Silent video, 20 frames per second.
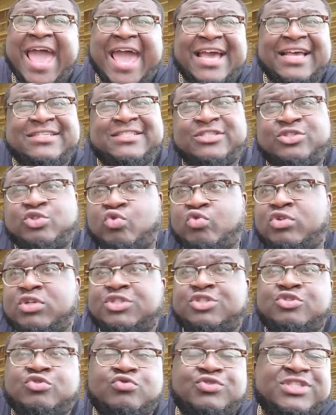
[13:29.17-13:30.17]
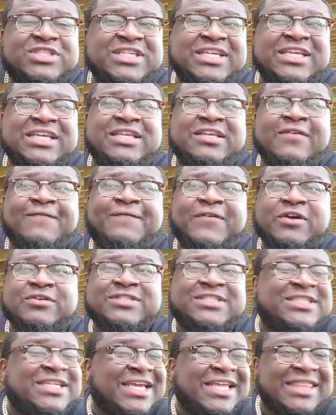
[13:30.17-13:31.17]
as soon as you see your
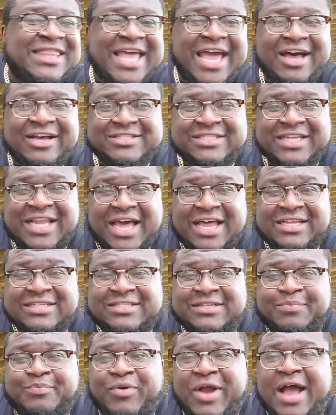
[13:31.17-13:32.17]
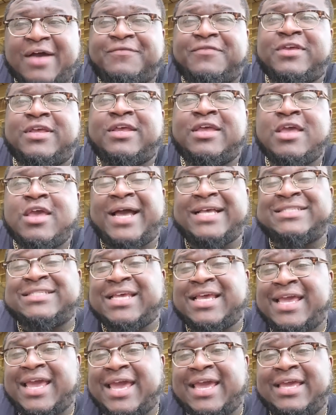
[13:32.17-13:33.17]
first $10,000 in profit, you might
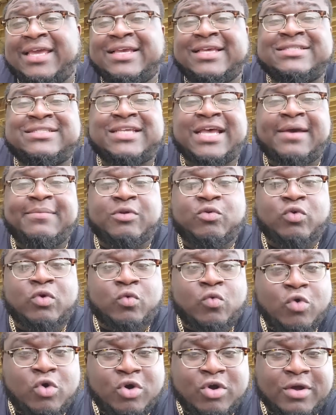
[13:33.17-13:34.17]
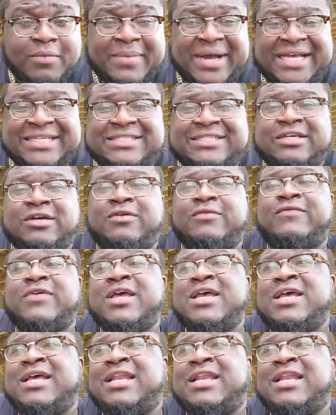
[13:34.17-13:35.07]
say, hey, it's time to reward myself.